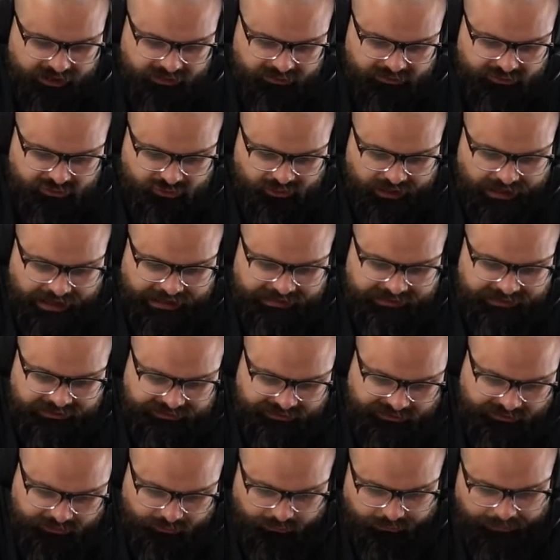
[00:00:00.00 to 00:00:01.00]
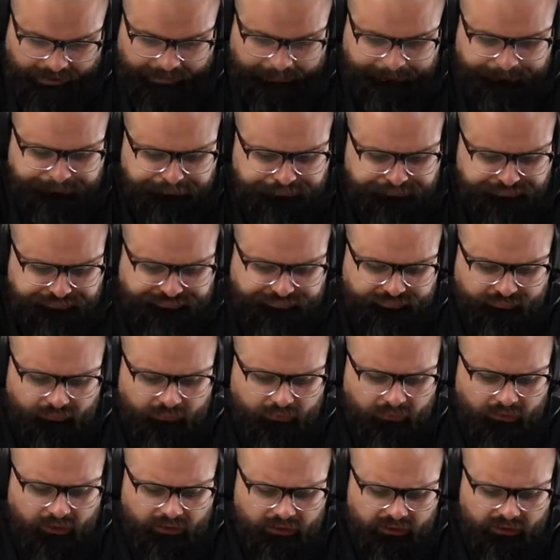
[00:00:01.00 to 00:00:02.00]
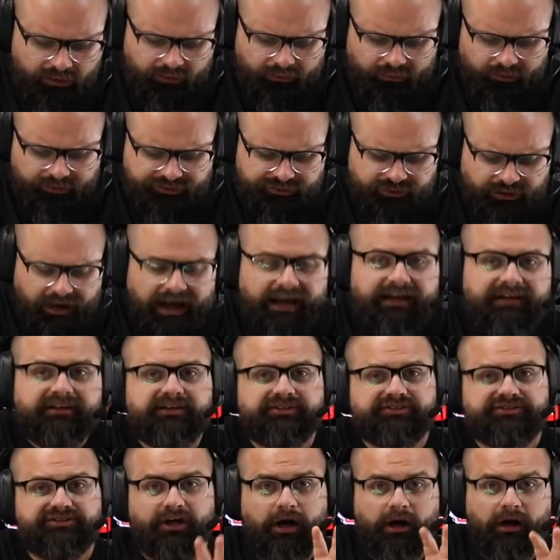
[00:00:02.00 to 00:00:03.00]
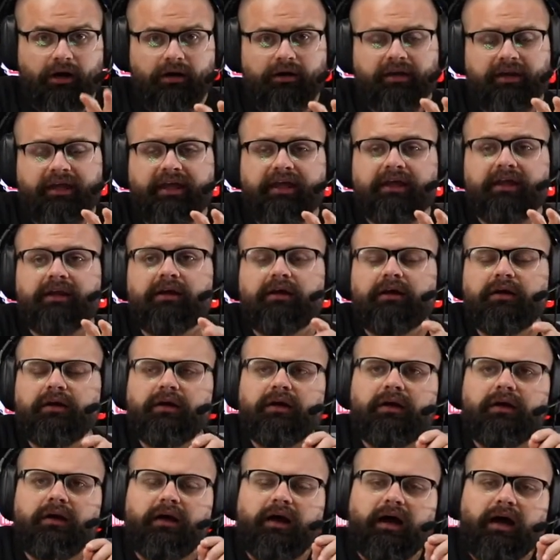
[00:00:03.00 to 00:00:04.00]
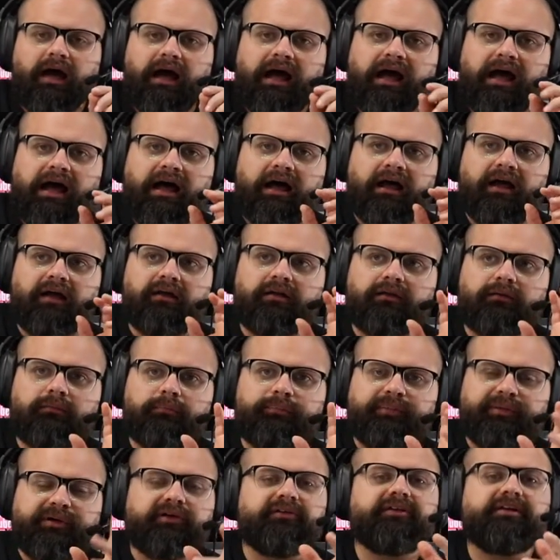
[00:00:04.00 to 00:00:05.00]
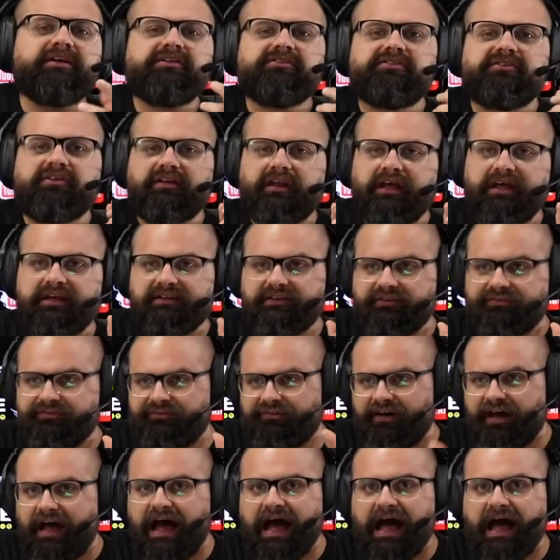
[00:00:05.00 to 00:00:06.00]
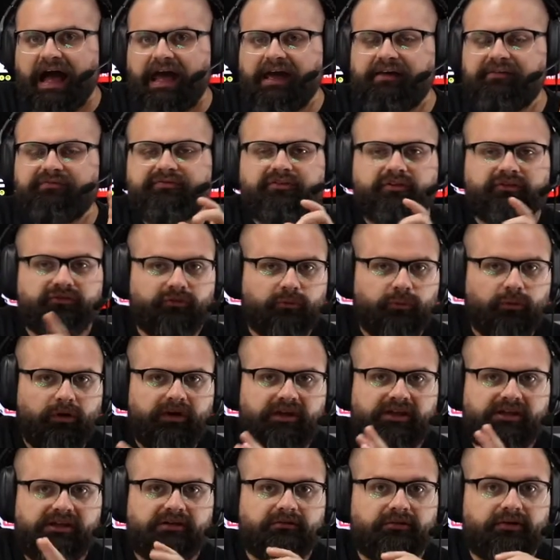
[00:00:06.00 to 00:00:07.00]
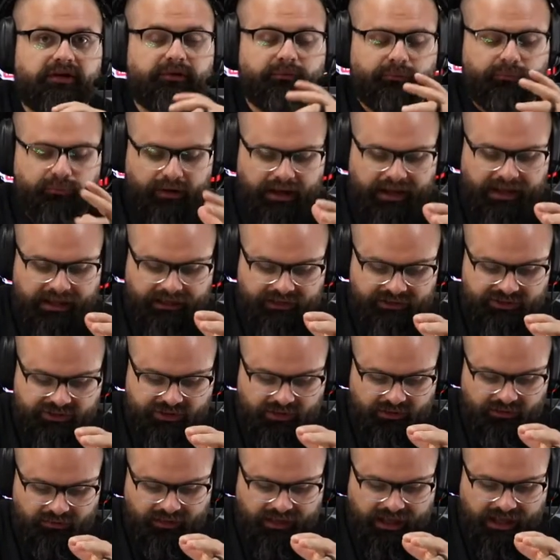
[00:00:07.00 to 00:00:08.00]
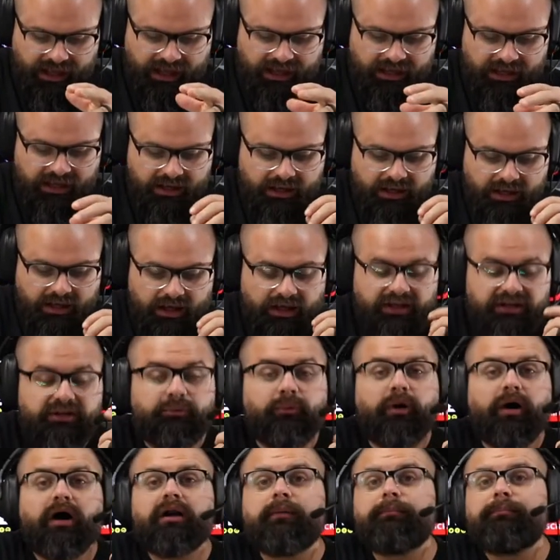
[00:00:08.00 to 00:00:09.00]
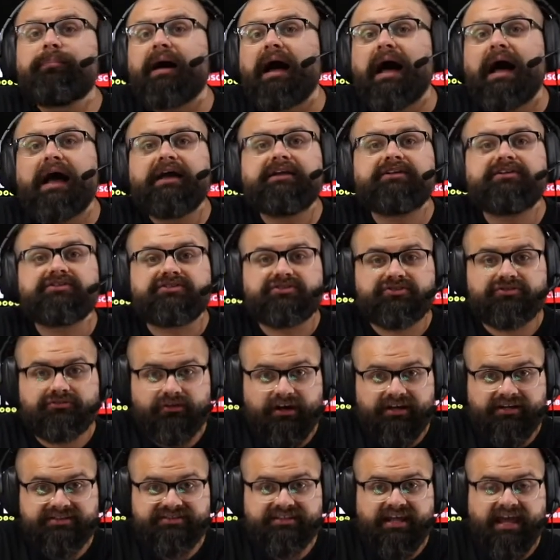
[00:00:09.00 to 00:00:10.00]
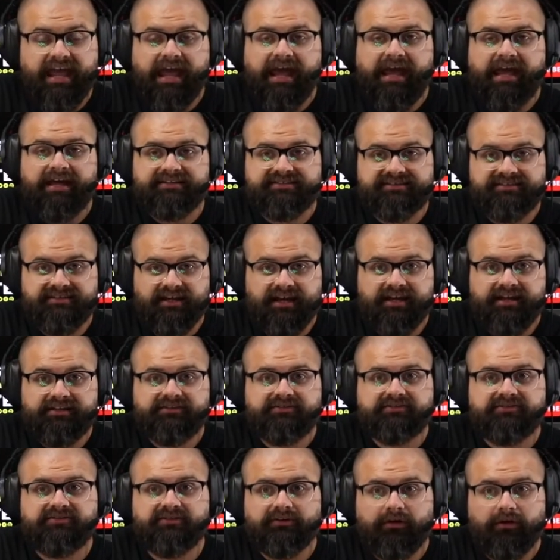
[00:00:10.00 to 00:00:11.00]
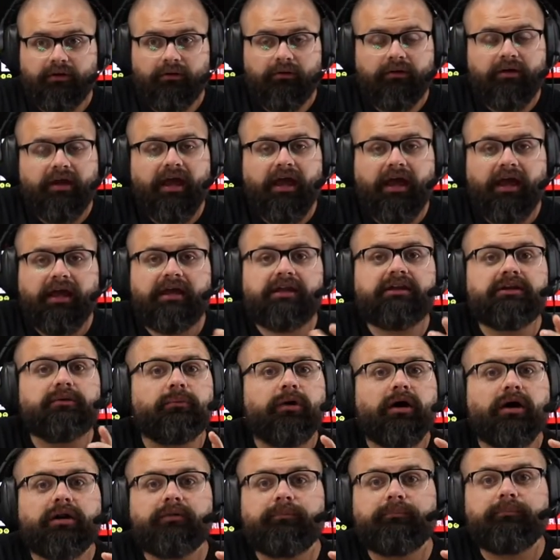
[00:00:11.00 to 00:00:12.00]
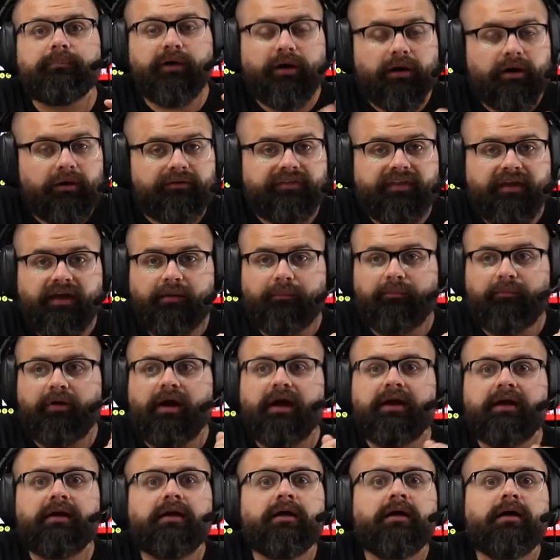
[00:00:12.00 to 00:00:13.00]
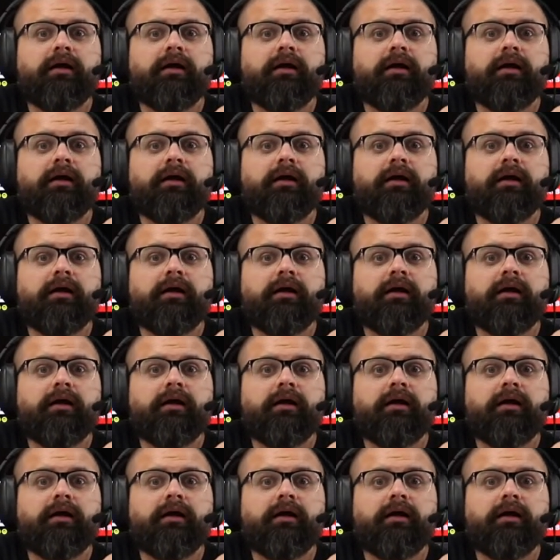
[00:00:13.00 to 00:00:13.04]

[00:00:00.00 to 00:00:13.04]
you're trying to do, right? You're trying to target buildings in like the 5 to 20 unit range, okay? And you want to buy distressed assets, okay? And you want to BRRRR them, right?